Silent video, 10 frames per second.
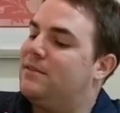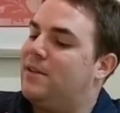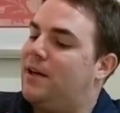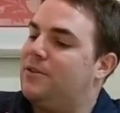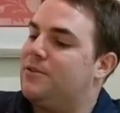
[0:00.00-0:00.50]

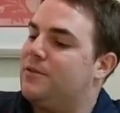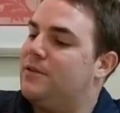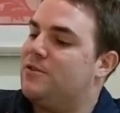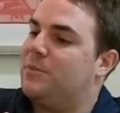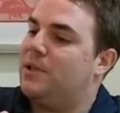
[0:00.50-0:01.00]
Title
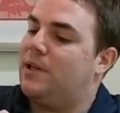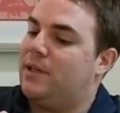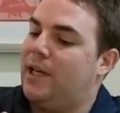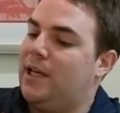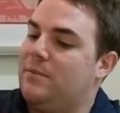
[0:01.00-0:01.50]
screens from a lot of
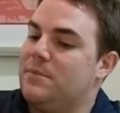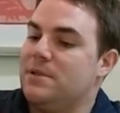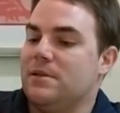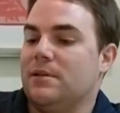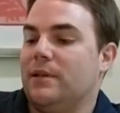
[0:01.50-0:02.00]

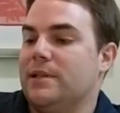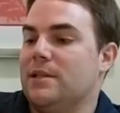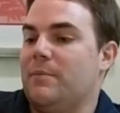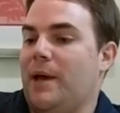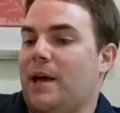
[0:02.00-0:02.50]
games: A Link to
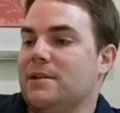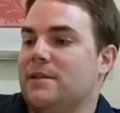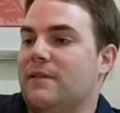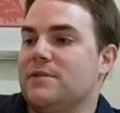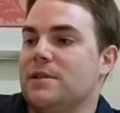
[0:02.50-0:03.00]
the Past,
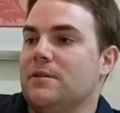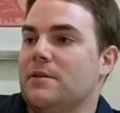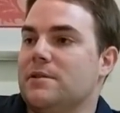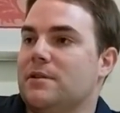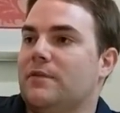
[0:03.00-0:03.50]
F-Zero,
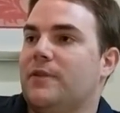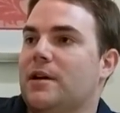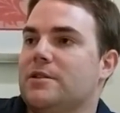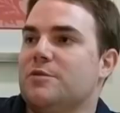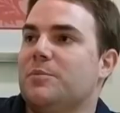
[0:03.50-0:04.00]
Star
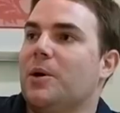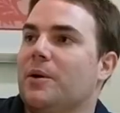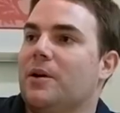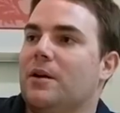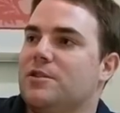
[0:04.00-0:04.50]
Fox, Super
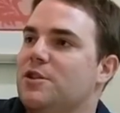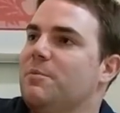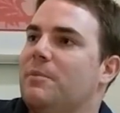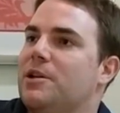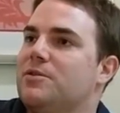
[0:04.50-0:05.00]
Mario Kart, Super
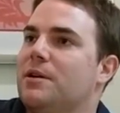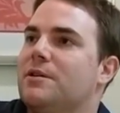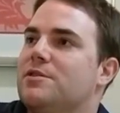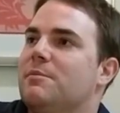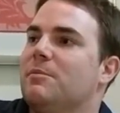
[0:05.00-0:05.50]
Metroid,
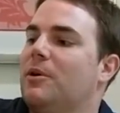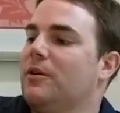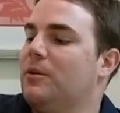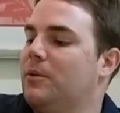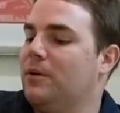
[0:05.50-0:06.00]
and Super
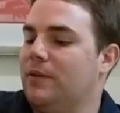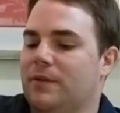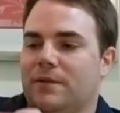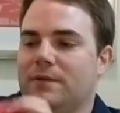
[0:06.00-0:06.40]
Mario World.